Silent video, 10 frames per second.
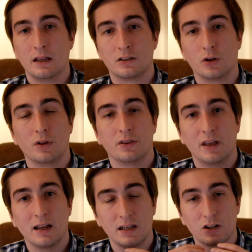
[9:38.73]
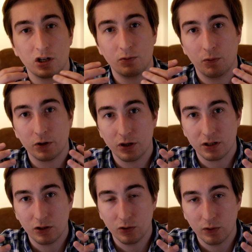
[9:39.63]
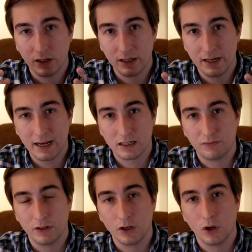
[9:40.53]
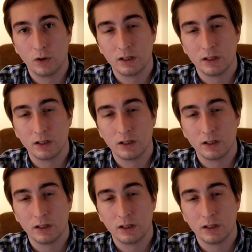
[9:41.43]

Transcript: So that's actually what we're going to do in the next video.